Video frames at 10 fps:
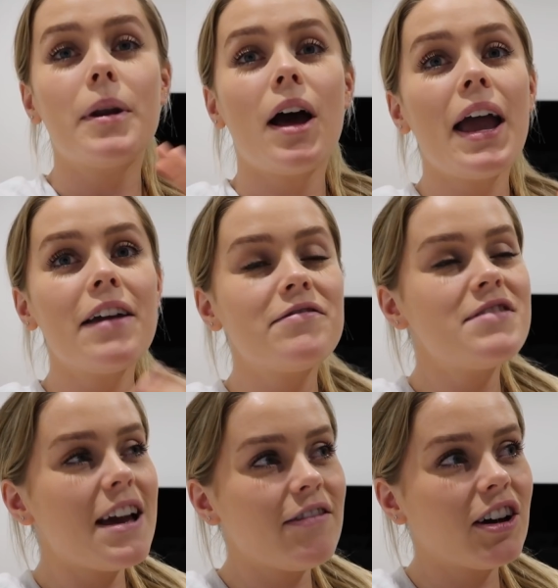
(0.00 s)
But I have
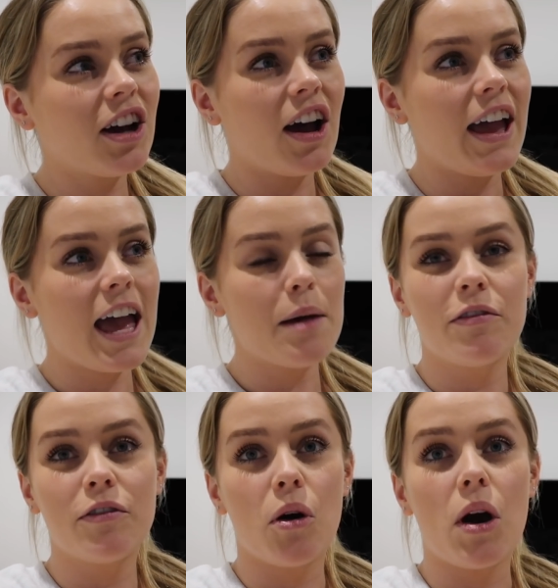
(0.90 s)
never cut hair
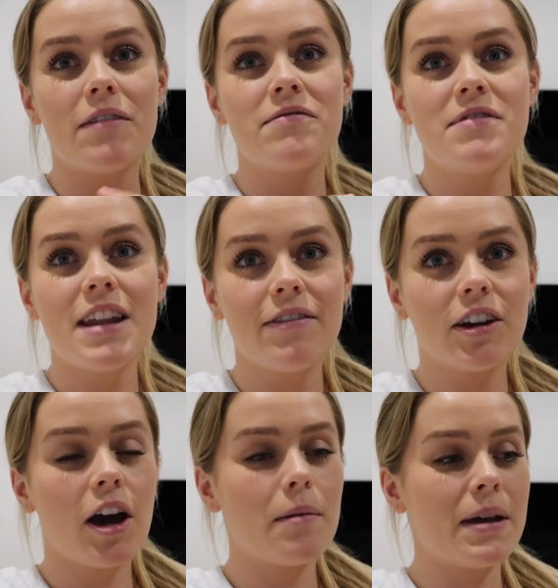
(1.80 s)
before. I've never
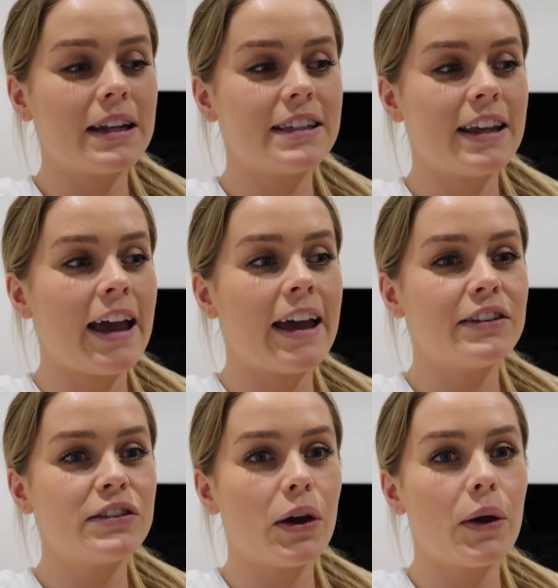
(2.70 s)
cut men's hair,
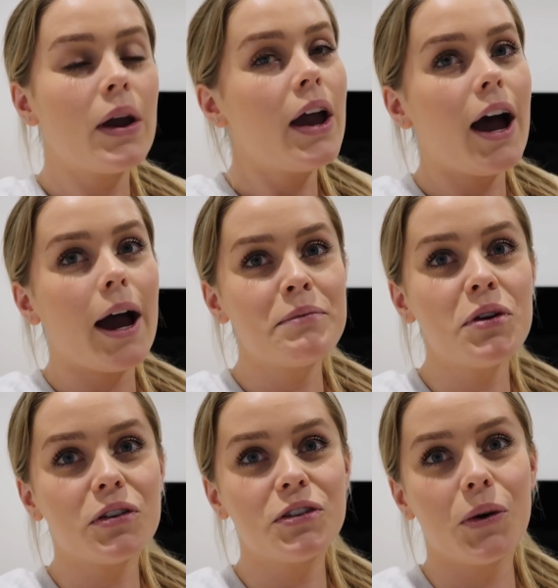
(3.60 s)
so I'm
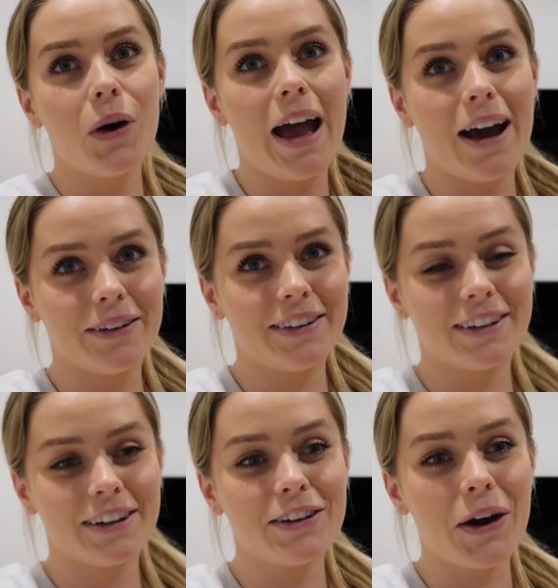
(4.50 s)
not sure how it's
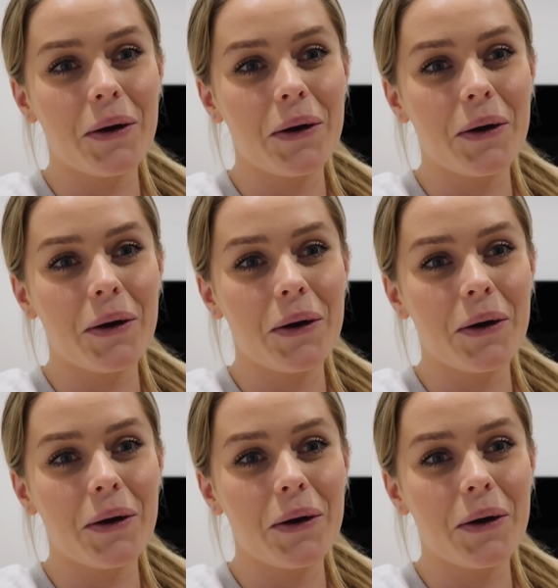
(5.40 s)
gonna go.